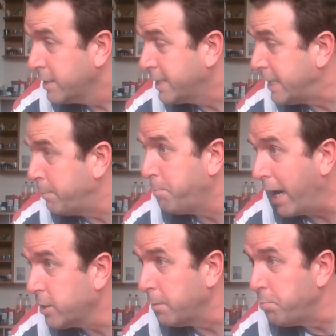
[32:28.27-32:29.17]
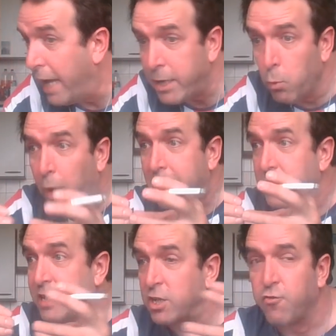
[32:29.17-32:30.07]
Get it back to black and white
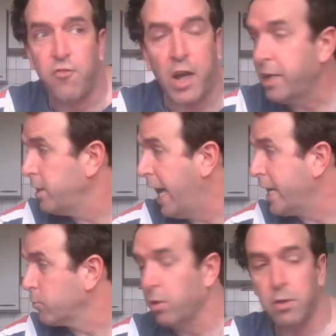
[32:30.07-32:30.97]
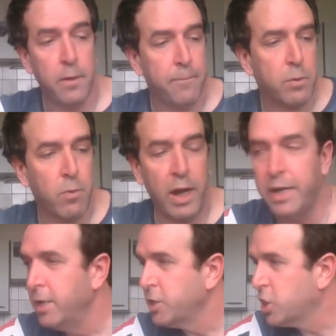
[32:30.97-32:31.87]
because that's fucking lateral. Right?
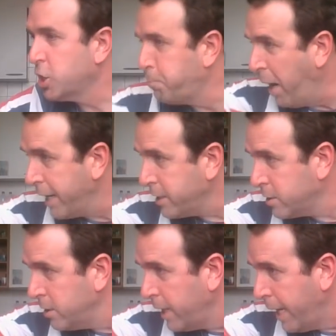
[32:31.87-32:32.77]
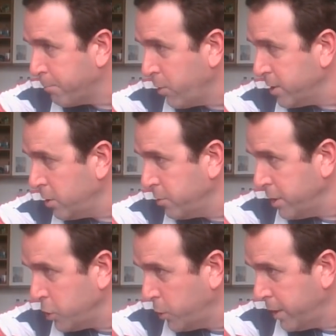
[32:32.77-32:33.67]
Spiked and Brendan
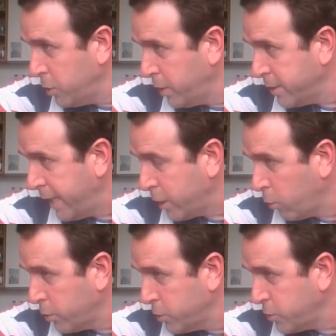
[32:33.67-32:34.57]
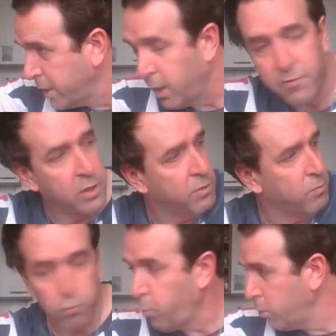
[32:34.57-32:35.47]
O'Neill, you get in that corner, you say lefty
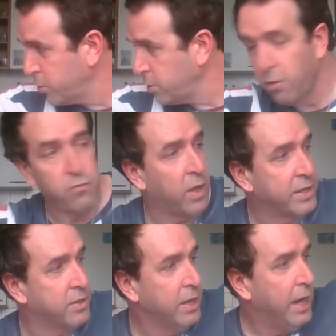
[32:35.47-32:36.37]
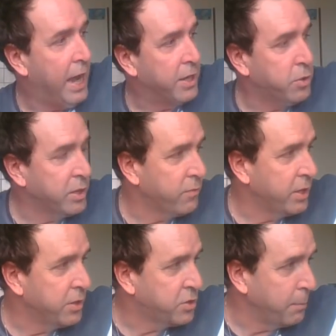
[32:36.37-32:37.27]
woke snowflakes, and you get over
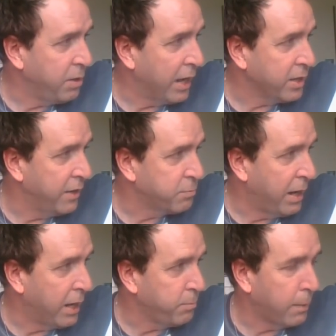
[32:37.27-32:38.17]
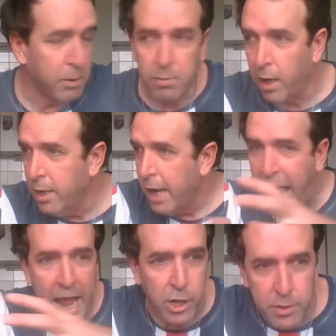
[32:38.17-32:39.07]
there and you say Black Lives Matter, blah, blah, blah.
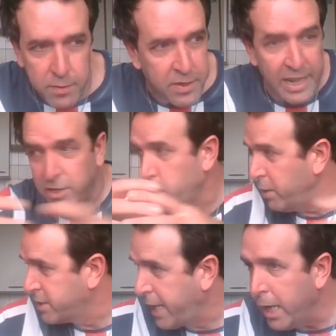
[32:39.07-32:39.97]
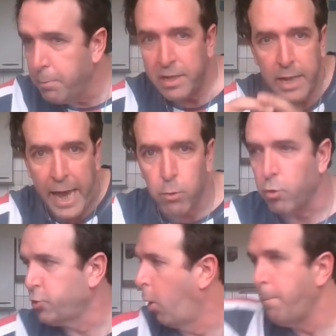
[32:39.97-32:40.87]
And it's got to be
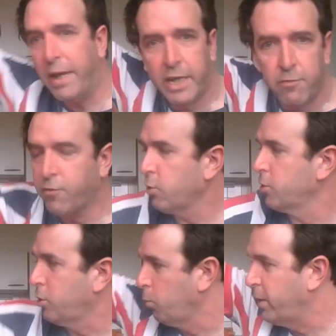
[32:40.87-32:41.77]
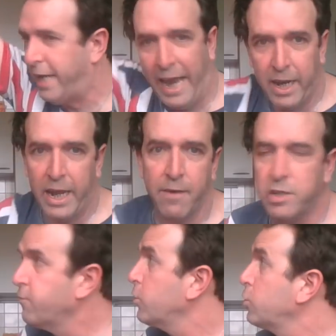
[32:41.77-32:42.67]
lateral. Don't make it vertical. We cannot have
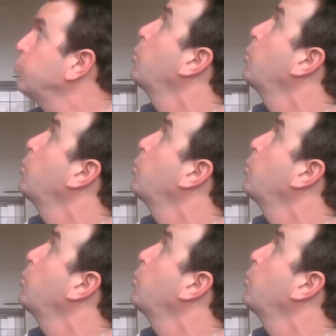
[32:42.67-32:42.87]
any vertical.